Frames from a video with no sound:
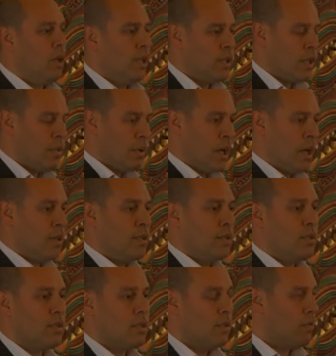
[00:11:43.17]
In some
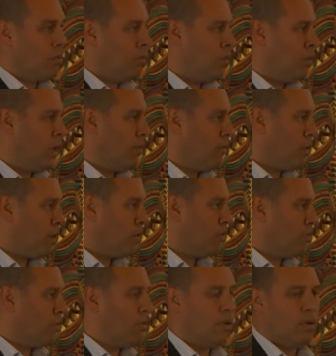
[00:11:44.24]
cases, we've got
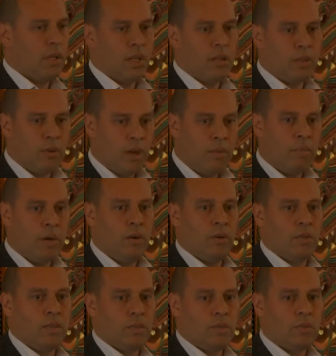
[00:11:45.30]
the
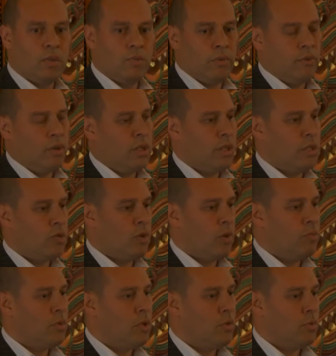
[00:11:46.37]
grandparents to provide that
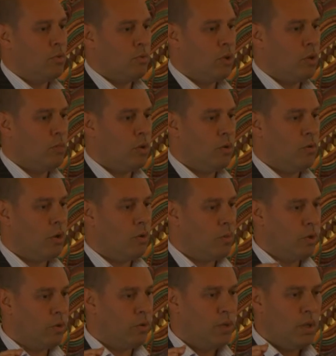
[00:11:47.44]
strong role
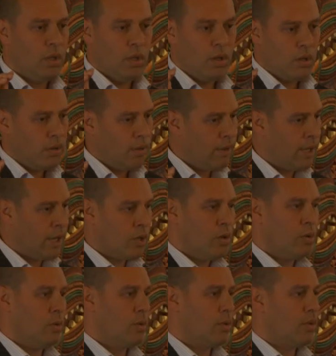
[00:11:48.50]
model, the
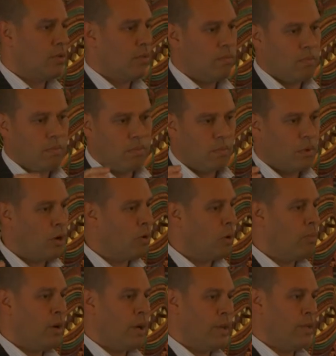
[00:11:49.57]
uncles, older
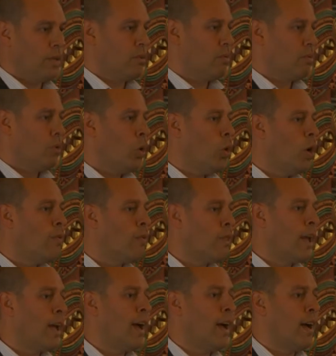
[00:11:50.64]
brothers, whoever
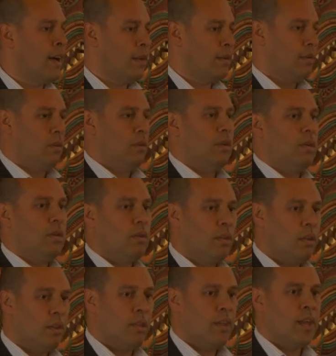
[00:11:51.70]
they are,
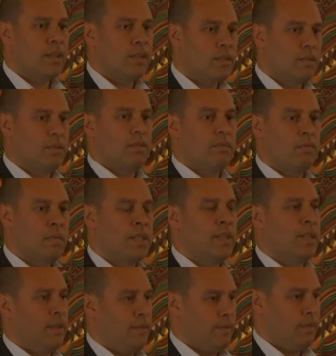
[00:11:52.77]
that's
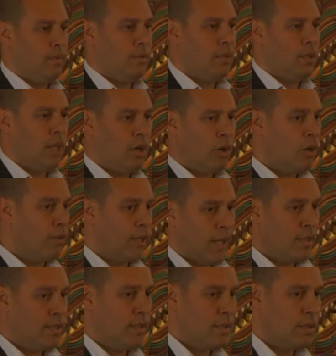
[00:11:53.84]
missing in a lot of
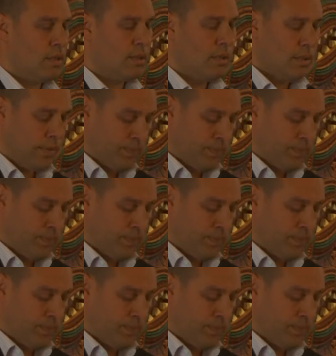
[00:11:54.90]
cases.